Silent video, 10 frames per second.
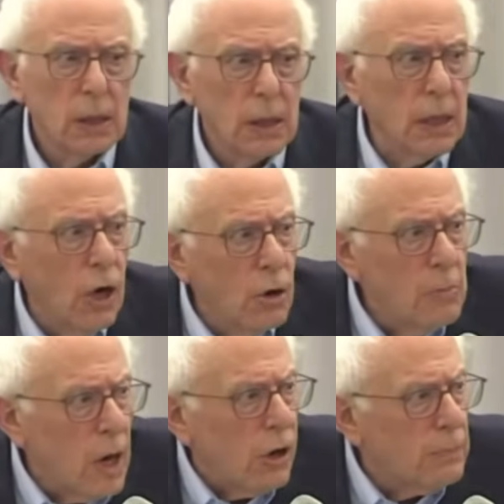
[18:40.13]
in
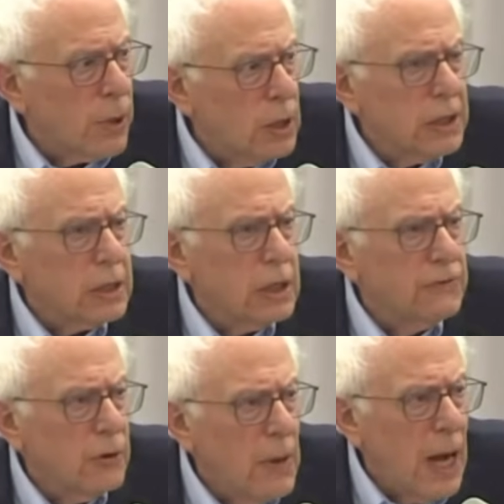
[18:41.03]
Omaha or Burlington,
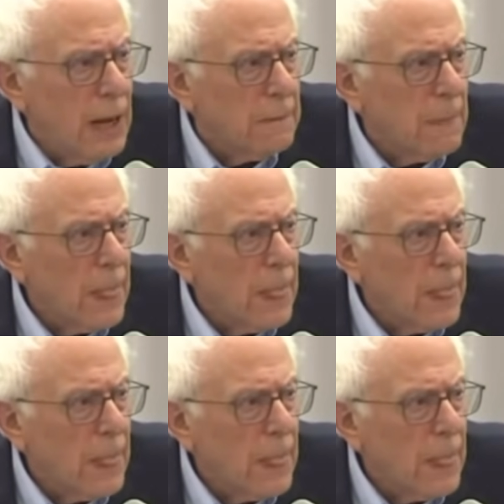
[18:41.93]
Vermont,